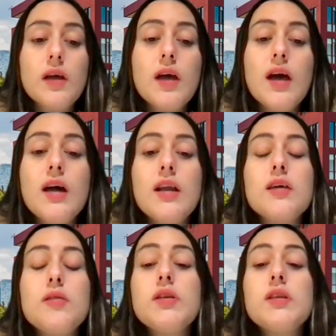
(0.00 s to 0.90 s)
and
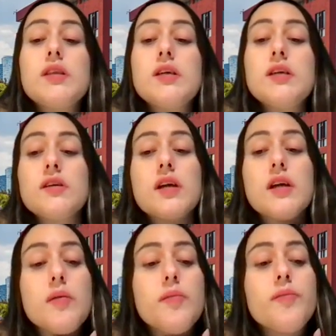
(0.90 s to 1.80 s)
even teaching
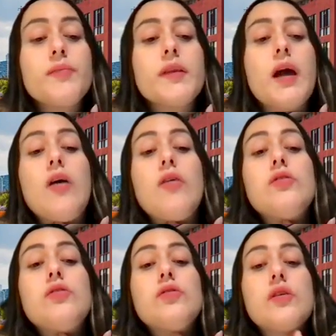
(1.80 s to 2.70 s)
him how to
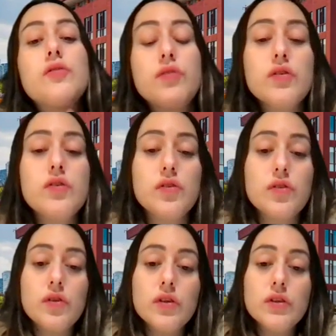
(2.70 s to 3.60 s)
use the
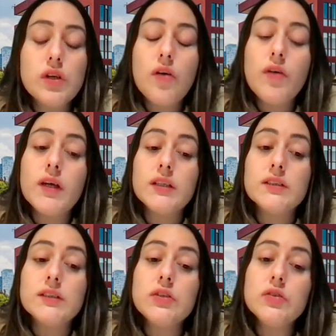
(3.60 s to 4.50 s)
features of
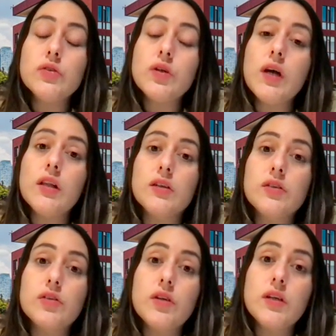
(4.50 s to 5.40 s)
his new
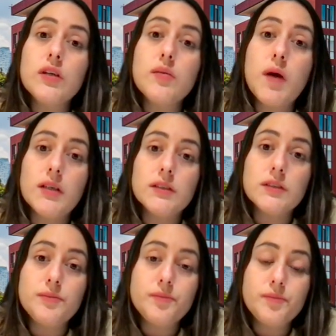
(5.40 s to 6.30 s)
electronic device.
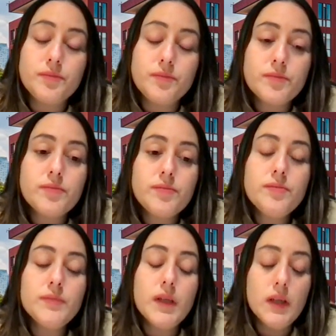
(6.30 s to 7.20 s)

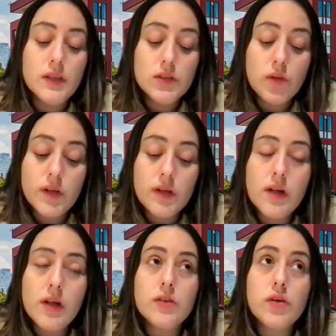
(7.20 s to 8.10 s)
So in
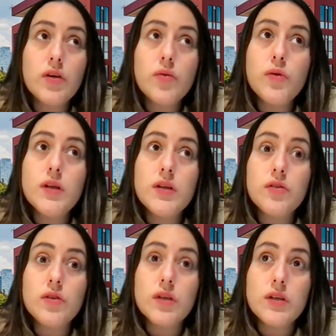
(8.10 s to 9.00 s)
electronic, we need
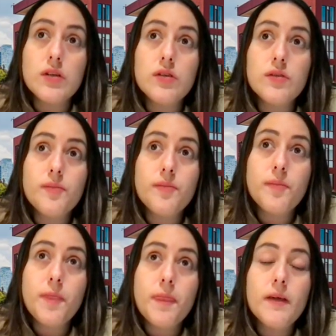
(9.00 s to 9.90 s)
to teach
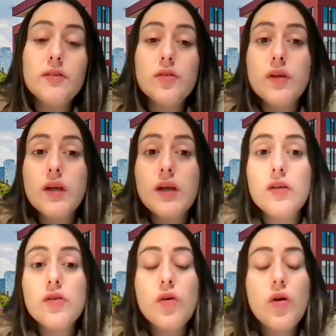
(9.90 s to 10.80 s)
so they
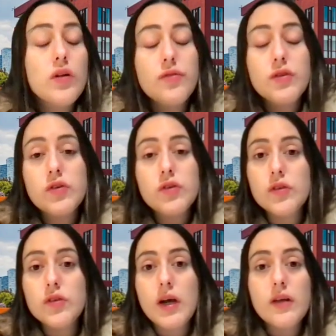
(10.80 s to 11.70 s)
can use all the
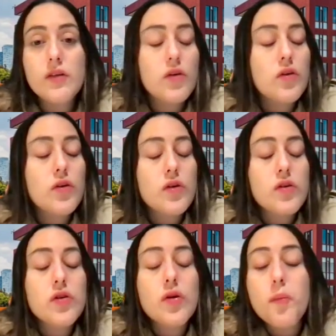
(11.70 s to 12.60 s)
features that our
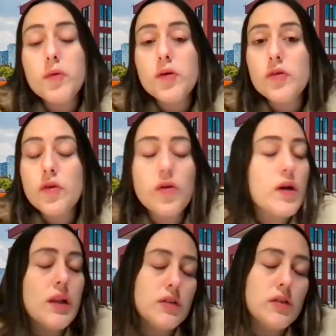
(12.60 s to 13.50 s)
new computer or
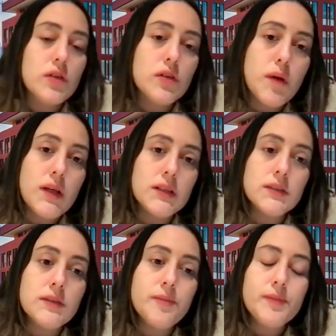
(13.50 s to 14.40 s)
electronic
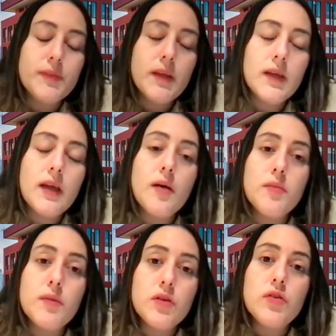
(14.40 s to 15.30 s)
device can
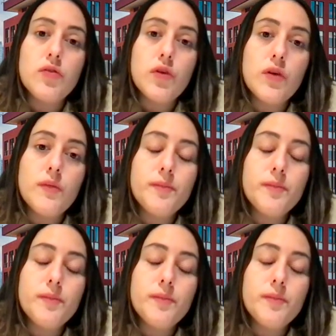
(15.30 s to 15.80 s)
be used for.